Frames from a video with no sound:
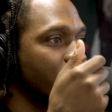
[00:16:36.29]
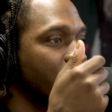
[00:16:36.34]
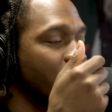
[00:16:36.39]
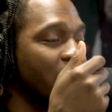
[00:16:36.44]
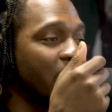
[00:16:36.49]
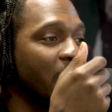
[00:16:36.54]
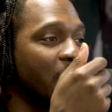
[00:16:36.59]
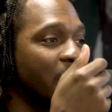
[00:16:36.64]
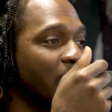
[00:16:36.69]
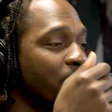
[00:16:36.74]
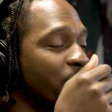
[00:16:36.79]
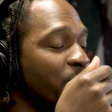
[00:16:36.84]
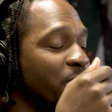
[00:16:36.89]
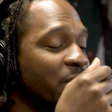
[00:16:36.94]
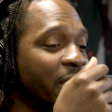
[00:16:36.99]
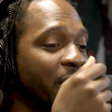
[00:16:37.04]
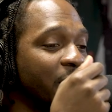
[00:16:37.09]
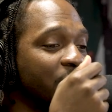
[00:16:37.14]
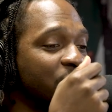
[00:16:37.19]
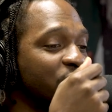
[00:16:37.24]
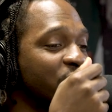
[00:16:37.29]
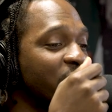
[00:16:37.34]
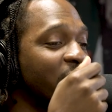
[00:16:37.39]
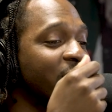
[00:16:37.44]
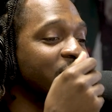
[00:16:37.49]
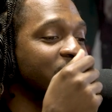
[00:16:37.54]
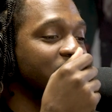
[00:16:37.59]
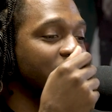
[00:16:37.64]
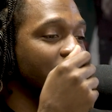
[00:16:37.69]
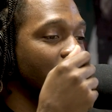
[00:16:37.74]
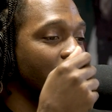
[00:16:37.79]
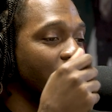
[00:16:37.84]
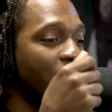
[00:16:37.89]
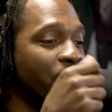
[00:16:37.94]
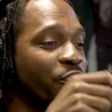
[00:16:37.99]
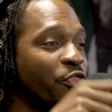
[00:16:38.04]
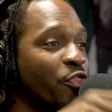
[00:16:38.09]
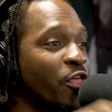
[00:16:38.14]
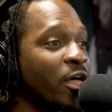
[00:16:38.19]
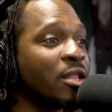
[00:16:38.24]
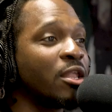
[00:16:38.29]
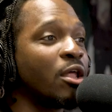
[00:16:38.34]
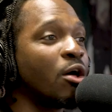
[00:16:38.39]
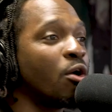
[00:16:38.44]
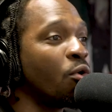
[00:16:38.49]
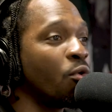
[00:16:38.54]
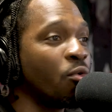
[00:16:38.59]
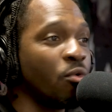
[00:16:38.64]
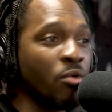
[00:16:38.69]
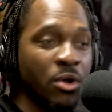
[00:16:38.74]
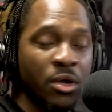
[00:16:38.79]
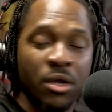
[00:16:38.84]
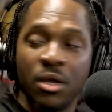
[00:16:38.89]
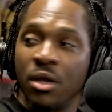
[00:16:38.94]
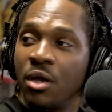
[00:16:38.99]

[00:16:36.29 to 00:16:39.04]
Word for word: Man, I'm playing chess, Othello.